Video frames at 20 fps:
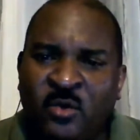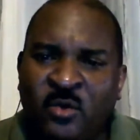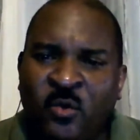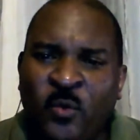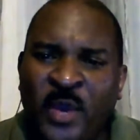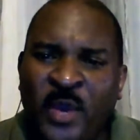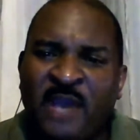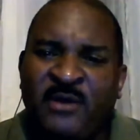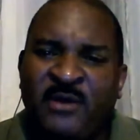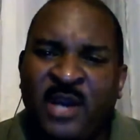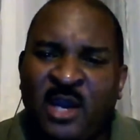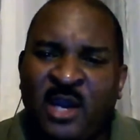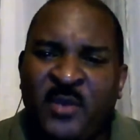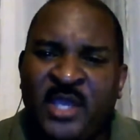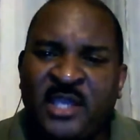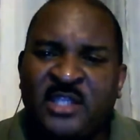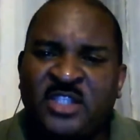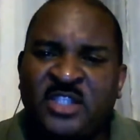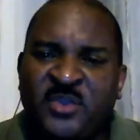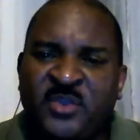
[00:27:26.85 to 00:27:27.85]
Where are
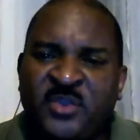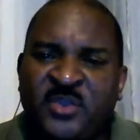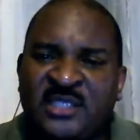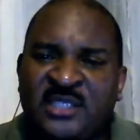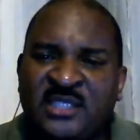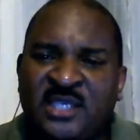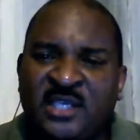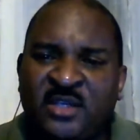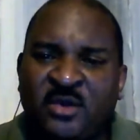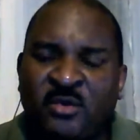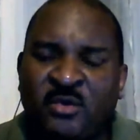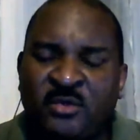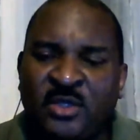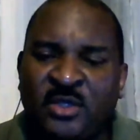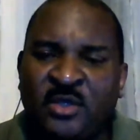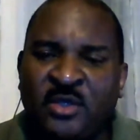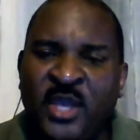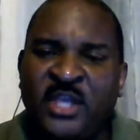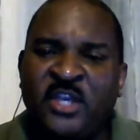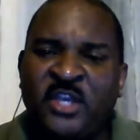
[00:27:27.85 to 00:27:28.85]
we in
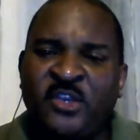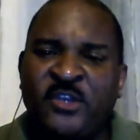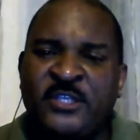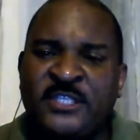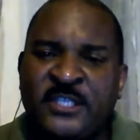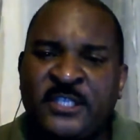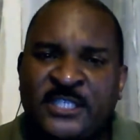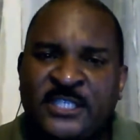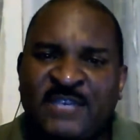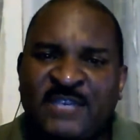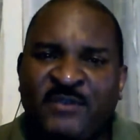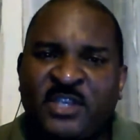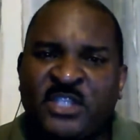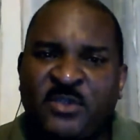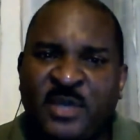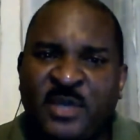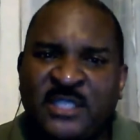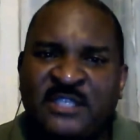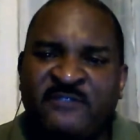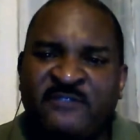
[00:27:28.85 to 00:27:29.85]
where do you see yourself in
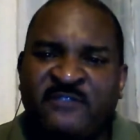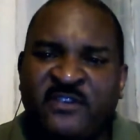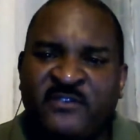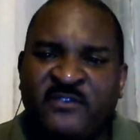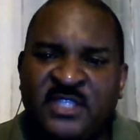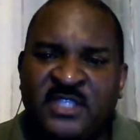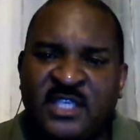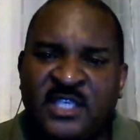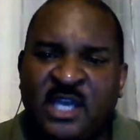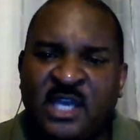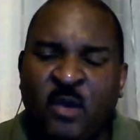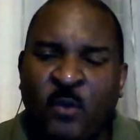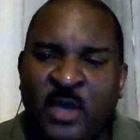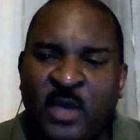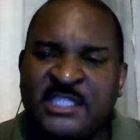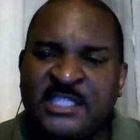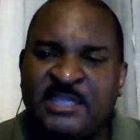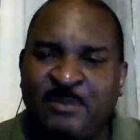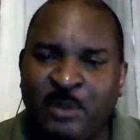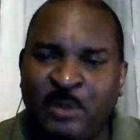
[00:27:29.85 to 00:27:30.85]
2015, and
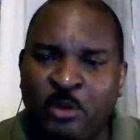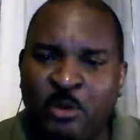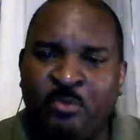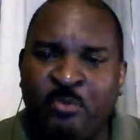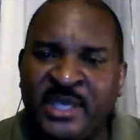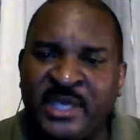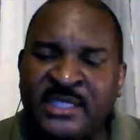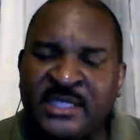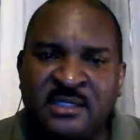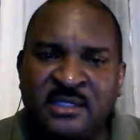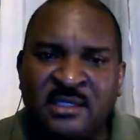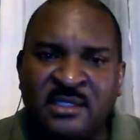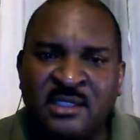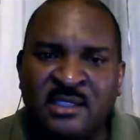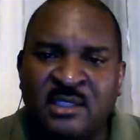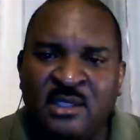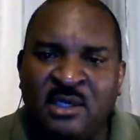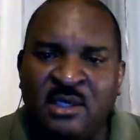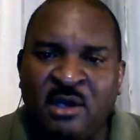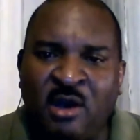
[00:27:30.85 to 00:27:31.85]
what's the blueprint,
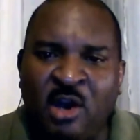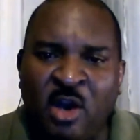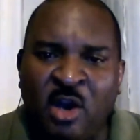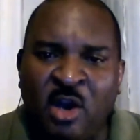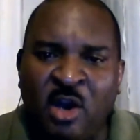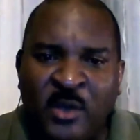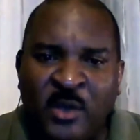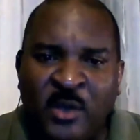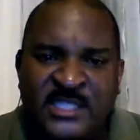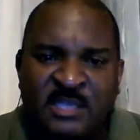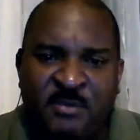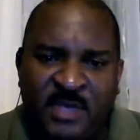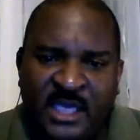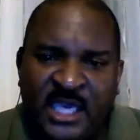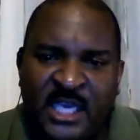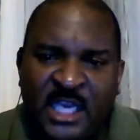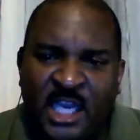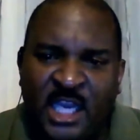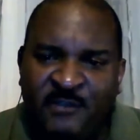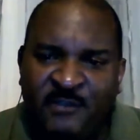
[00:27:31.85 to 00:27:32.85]
or what's the
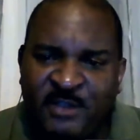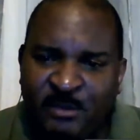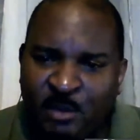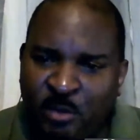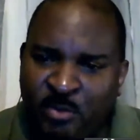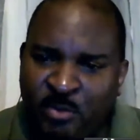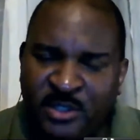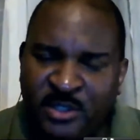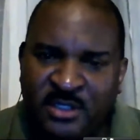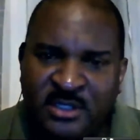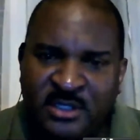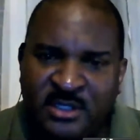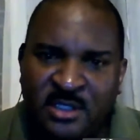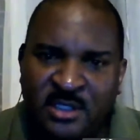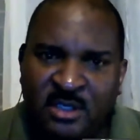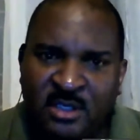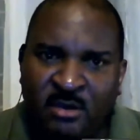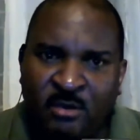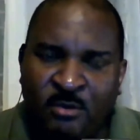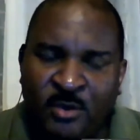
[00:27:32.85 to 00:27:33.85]
beginning of the blueprint,
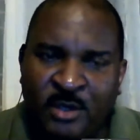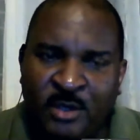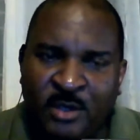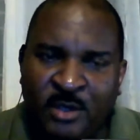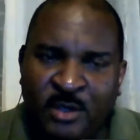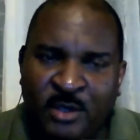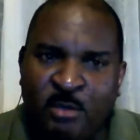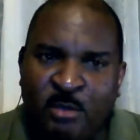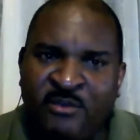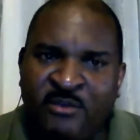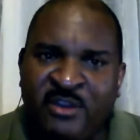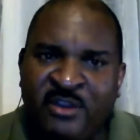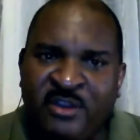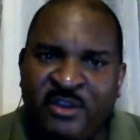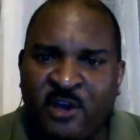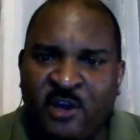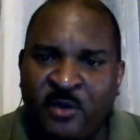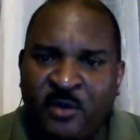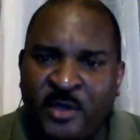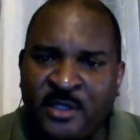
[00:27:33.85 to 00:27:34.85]
we're moving
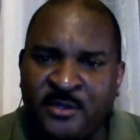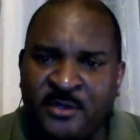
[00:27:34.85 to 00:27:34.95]
forward?